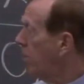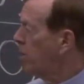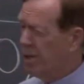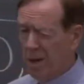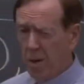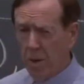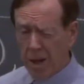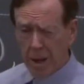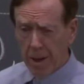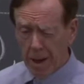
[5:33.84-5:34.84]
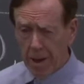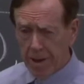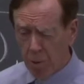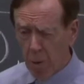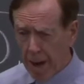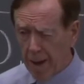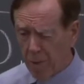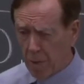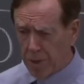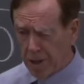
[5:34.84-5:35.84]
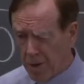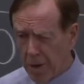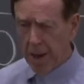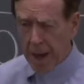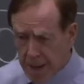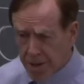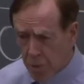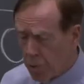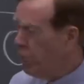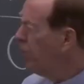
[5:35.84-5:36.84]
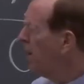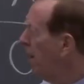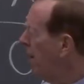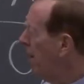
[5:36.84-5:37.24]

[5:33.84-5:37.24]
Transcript: equals 0. It hits y equals 0. It has a root